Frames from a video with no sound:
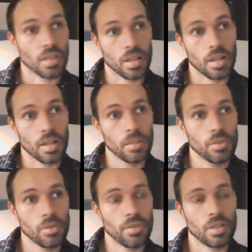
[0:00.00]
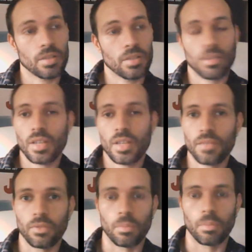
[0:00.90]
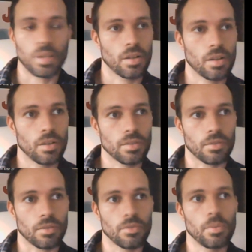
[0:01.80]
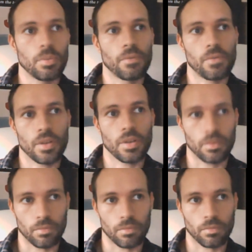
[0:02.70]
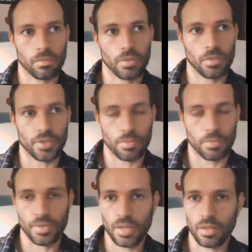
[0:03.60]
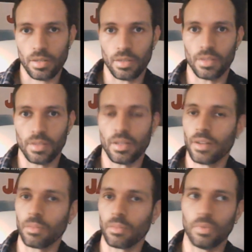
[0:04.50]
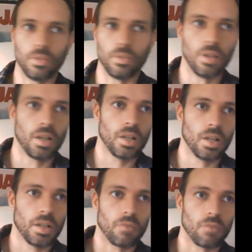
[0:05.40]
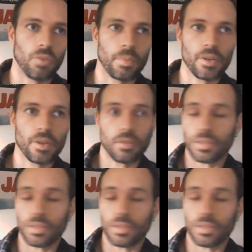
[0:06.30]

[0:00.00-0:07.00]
the movie is successful because the group of friends which is presented is likable. We barely see